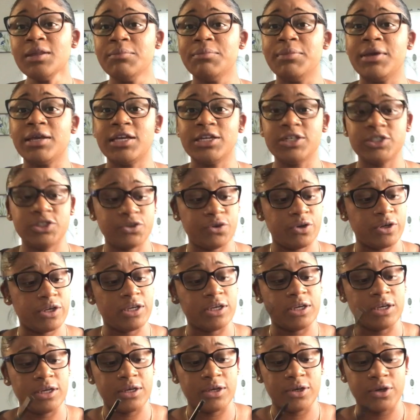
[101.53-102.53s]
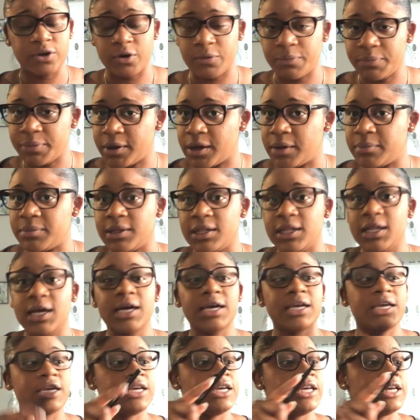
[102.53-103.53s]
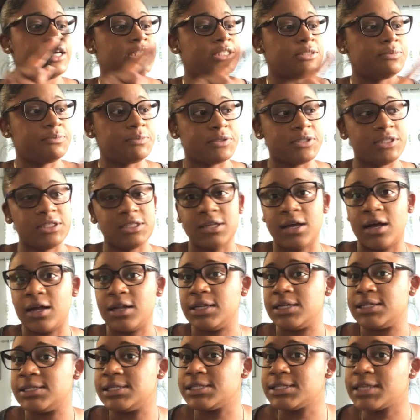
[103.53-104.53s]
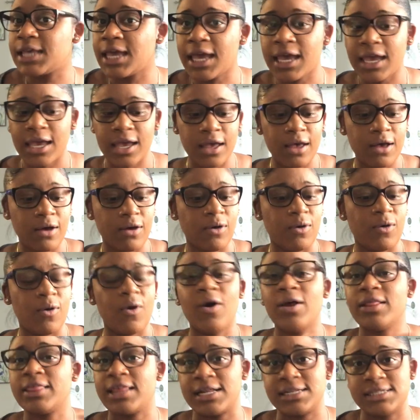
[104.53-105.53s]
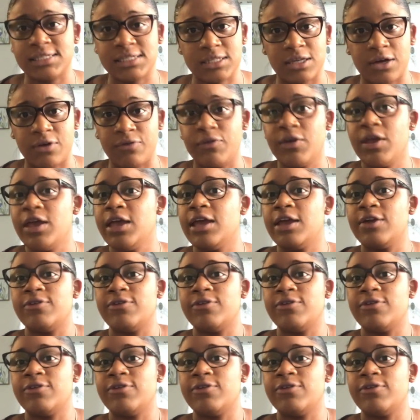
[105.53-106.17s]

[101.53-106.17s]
making sure he you know pick up the luggage put it on the scale all that stuff